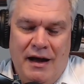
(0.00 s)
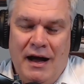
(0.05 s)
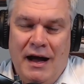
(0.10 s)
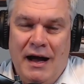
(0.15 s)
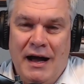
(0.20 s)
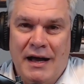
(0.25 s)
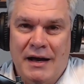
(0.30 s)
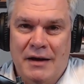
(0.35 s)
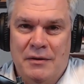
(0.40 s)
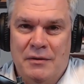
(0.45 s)

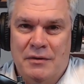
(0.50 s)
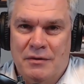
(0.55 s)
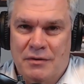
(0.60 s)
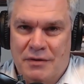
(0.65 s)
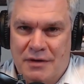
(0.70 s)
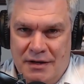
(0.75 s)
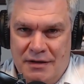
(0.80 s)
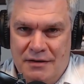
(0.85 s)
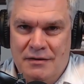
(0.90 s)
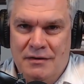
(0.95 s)
I
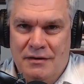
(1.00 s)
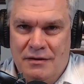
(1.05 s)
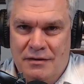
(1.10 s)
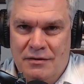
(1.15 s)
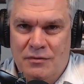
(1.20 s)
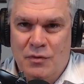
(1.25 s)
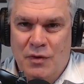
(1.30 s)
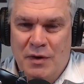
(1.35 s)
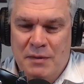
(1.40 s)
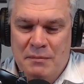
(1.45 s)
can
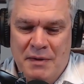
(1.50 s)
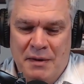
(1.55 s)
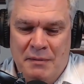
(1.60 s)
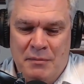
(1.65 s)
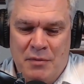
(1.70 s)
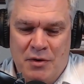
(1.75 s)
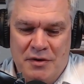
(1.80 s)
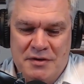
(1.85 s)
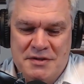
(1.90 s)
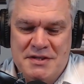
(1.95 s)

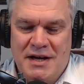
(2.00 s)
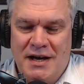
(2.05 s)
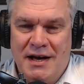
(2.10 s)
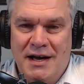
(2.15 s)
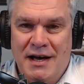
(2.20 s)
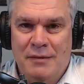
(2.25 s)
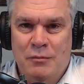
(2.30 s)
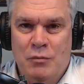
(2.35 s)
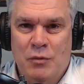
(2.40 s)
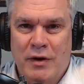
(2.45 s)
remember a
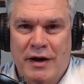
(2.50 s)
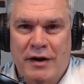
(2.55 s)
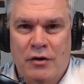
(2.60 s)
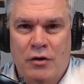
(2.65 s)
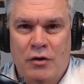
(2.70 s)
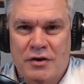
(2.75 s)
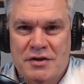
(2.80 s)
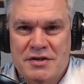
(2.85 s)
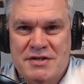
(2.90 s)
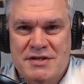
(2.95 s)
time when I
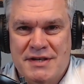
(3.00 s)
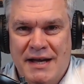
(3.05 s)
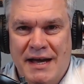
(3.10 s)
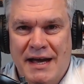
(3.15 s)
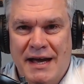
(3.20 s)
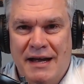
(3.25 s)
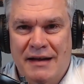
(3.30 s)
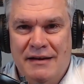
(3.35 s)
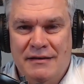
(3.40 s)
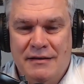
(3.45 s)
heard a
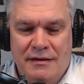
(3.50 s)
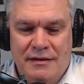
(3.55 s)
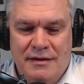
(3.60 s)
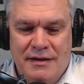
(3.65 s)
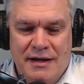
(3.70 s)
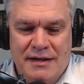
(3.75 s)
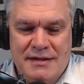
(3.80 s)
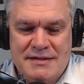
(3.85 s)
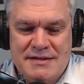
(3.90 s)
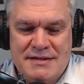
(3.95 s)
stat
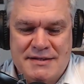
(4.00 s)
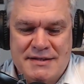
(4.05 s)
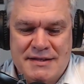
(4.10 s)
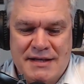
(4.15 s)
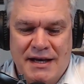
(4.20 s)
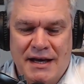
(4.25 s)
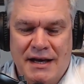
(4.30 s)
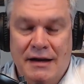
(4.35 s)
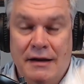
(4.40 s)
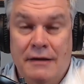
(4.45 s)
that
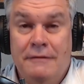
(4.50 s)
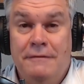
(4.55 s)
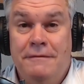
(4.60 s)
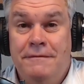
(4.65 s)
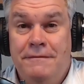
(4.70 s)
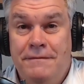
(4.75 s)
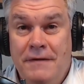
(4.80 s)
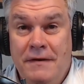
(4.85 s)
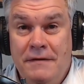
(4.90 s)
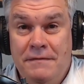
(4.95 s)
said
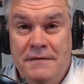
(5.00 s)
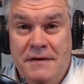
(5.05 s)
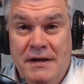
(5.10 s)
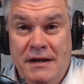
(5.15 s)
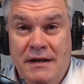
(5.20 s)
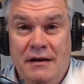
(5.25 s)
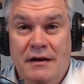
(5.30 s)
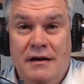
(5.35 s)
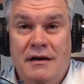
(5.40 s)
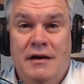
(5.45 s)

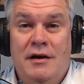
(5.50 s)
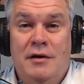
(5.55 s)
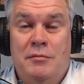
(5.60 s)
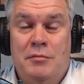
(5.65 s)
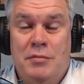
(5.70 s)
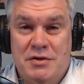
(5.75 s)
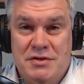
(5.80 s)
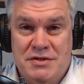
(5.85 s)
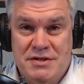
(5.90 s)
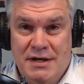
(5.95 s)
50%,
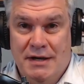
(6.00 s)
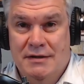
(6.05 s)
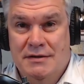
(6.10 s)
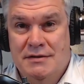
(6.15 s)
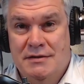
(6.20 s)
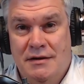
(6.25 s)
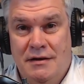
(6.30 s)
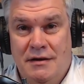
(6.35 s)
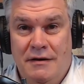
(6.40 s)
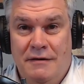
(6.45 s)

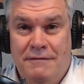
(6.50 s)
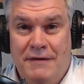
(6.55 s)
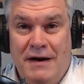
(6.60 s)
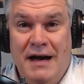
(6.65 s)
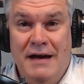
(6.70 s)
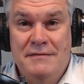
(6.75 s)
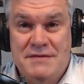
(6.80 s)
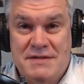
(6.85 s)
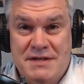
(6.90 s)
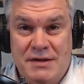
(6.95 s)

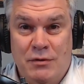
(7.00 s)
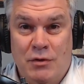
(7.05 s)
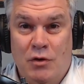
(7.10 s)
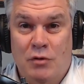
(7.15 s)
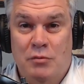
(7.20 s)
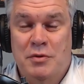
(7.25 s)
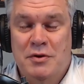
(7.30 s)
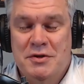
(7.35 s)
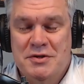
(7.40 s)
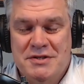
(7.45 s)

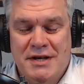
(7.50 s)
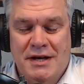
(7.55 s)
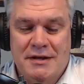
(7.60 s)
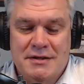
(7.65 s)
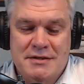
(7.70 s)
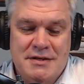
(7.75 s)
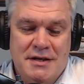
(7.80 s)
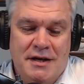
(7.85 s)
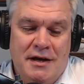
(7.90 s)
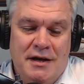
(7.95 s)

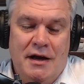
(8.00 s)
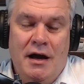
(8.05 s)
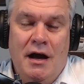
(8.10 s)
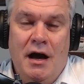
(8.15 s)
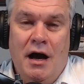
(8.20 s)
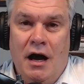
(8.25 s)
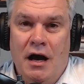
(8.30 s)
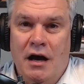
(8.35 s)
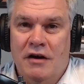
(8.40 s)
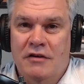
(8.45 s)
50%
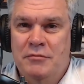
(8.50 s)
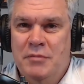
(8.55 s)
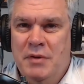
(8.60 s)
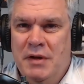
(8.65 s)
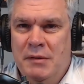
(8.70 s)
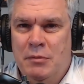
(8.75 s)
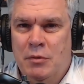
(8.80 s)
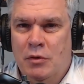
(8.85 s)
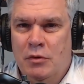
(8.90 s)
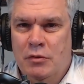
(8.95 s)
of
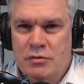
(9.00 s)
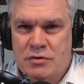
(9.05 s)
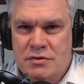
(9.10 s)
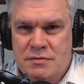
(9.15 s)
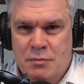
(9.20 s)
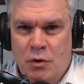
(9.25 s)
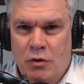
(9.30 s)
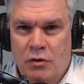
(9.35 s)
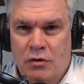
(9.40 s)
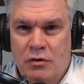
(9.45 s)
people who
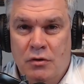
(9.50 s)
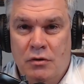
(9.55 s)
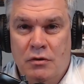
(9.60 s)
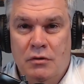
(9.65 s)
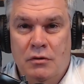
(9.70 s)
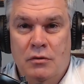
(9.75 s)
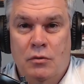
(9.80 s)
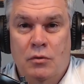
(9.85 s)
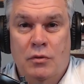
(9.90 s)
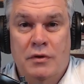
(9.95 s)
smoke
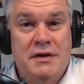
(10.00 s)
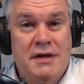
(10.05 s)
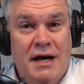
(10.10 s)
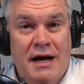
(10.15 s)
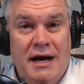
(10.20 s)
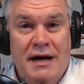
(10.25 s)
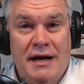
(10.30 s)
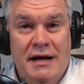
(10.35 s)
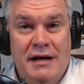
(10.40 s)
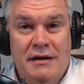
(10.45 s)
would
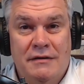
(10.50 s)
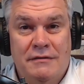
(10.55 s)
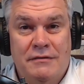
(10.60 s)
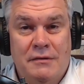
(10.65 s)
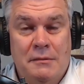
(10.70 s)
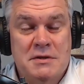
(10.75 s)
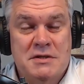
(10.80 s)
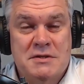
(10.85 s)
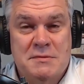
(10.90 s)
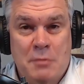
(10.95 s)
die
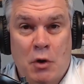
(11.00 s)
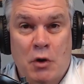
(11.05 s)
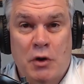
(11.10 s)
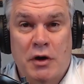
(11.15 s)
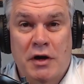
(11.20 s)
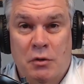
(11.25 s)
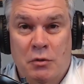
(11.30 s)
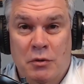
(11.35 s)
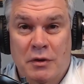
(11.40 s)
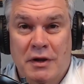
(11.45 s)
from a
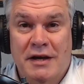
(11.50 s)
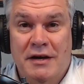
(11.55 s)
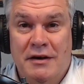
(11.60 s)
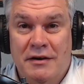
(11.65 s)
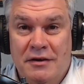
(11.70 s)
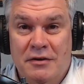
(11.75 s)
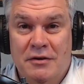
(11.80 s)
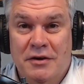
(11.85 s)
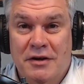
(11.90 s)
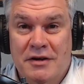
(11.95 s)
smoking related
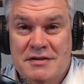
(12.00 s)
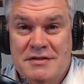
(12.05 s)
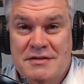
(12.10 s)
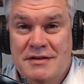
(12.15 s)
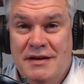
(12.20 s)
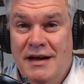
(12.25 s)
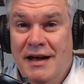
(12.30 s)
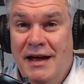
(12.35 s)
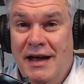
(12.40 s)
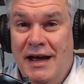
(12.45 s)
illness.
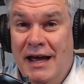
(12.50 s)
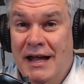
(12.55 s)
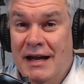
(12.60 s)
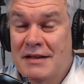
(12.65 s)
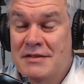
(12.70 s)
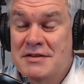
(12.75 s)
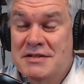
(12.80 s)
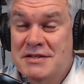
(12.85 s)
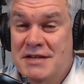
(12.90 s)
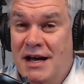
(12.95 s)
And at
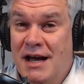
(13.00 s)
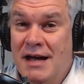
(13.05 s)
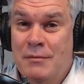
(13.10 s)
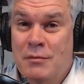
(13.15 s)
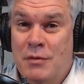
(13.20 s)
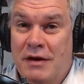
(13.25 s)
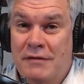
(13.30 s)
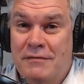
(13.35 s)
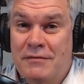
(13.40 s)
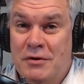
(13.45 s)
the time
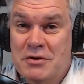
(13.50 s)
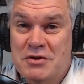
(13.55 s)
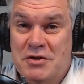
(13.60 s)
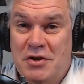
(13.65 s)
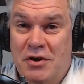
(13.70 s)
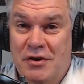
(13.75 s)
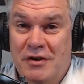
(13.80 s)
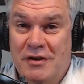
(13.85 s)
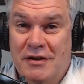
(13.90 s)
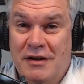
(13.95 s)
when I first
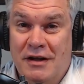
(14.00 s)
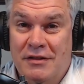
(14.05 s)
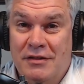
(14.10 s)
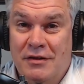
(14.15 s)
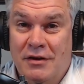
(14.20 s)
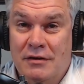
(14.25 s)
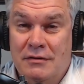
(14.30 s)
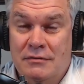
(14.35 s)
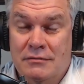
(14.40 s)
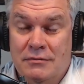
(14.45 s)
heard it, I
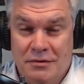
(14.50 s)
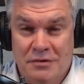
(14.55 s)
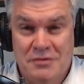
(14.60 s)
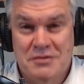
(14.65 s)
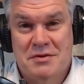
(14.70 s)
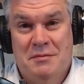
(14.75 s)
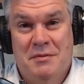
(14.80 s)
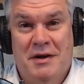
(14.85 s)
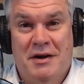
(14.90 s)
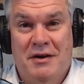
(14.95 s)
thought, well, those
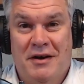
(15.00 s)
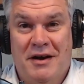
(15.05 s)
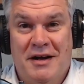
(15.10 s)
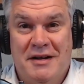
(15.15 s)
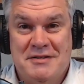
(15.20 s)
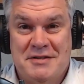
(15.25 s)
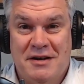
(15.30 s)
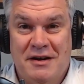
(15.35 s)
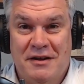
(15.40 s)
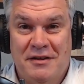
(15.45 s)
are better
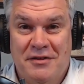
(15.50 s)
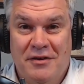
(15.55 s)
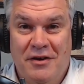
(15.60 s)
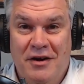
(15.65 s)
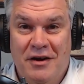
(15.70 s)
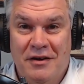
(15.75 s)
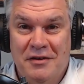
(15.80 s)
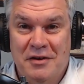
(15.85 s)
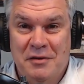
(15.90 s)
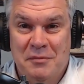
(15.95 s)
odds than I
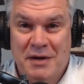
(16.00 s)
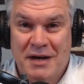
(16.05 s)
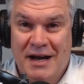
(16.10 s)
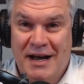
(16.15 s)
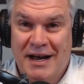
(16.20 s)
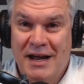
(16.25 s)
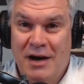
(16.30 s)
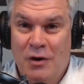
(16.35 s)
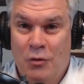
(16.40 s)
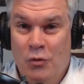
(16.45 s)
thought. You mean I
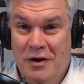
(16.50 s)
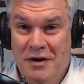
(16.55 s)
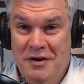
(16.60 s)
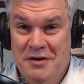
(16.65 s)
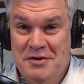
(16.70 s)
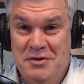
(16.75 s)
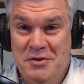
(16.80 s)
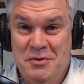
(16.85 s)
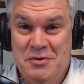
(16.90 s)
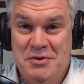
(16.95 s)
got a 1 in
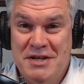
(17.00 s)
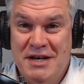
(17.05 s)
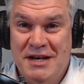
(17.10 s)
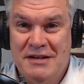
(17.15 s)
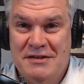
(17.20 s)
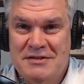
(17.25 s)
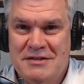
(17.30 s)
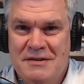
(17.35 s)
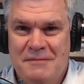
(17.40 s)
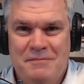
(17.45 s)
2
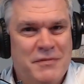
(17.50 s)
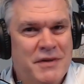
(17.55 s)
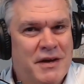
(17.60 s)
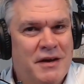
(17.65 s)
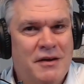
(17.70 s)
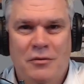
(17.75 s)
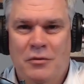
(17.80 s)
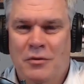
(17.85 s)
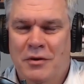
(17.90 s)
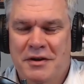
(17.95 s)
chance?
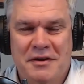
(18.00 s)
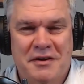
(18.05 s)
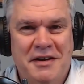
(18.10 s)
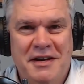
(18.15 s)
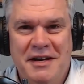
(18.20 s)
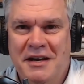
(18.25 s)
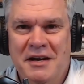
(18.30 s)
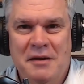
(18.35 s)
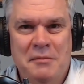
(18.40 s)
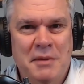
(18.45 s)
What, are you
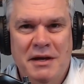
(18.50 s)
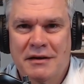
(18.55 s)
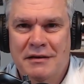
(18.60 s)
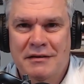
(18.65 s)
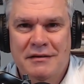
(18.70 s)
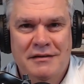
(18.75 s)
kidding me?